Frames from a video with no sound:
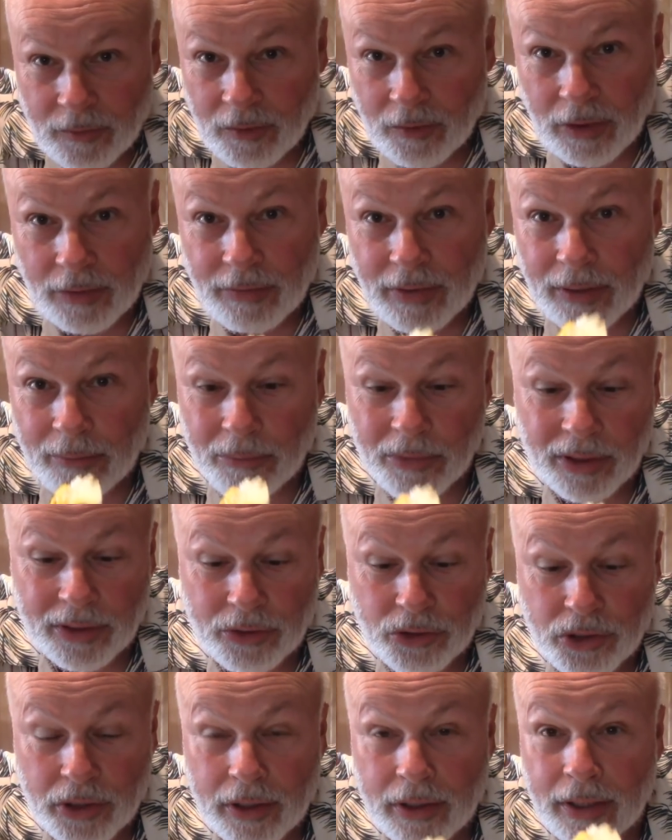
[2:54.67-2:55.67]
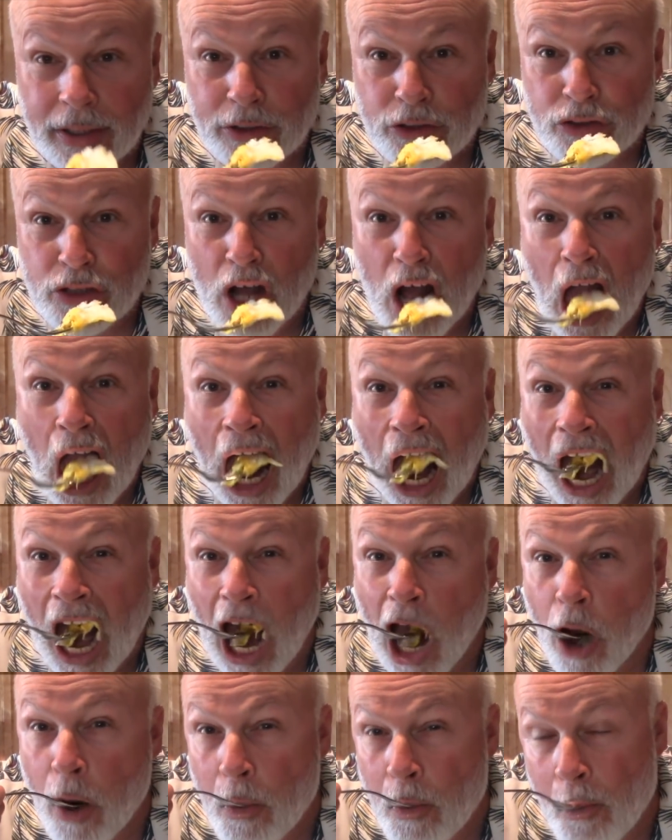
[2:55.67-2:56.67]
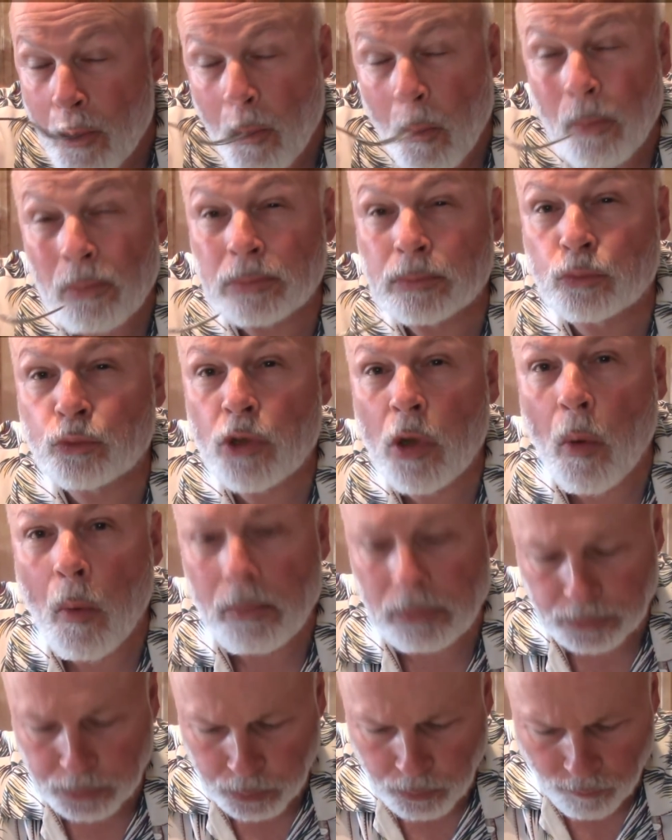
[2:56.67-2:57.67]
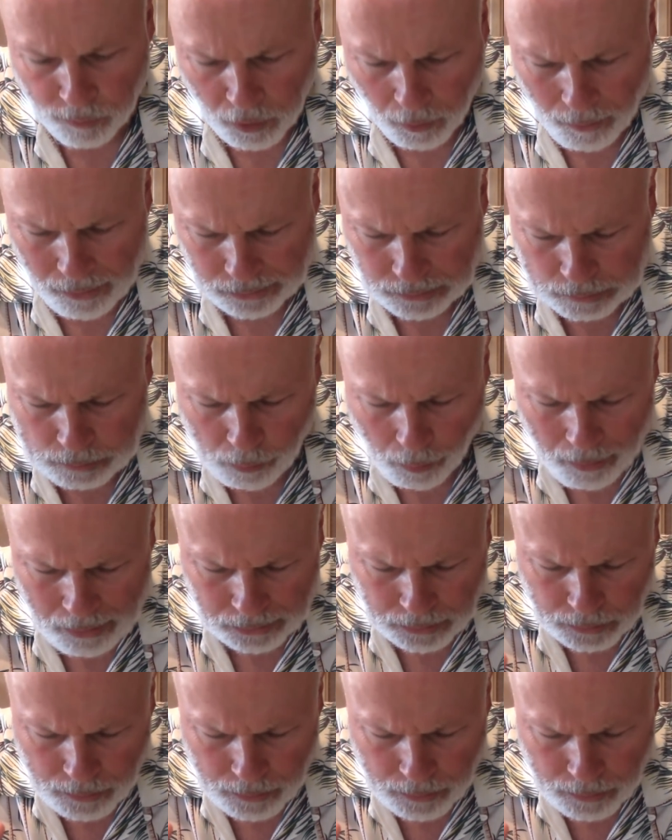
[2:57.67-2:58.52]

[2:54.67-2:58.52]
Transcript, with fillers: Well, I've had a million chicken eggs, so. Mmm. Mmm.